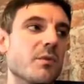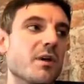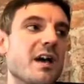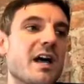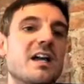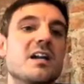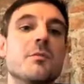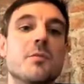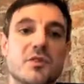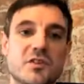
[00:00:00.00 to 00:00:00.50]
but
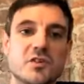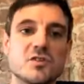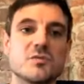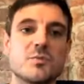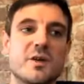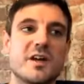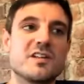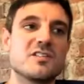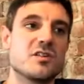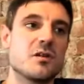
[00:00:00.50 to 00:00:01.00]
had to put those
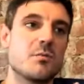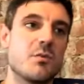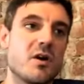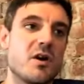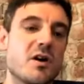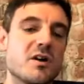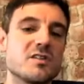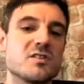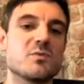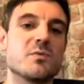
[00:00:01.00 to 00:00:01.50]
plans on
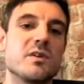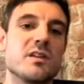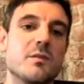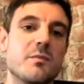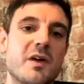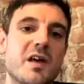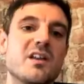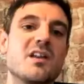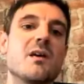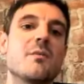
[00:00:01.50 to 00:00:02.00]
pause when the
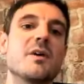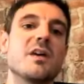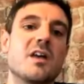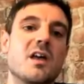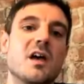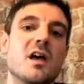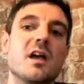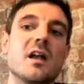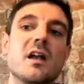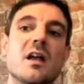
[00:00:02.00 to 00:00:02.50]
pandemic
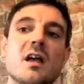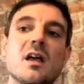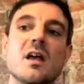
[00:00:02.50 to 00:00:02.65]
hit.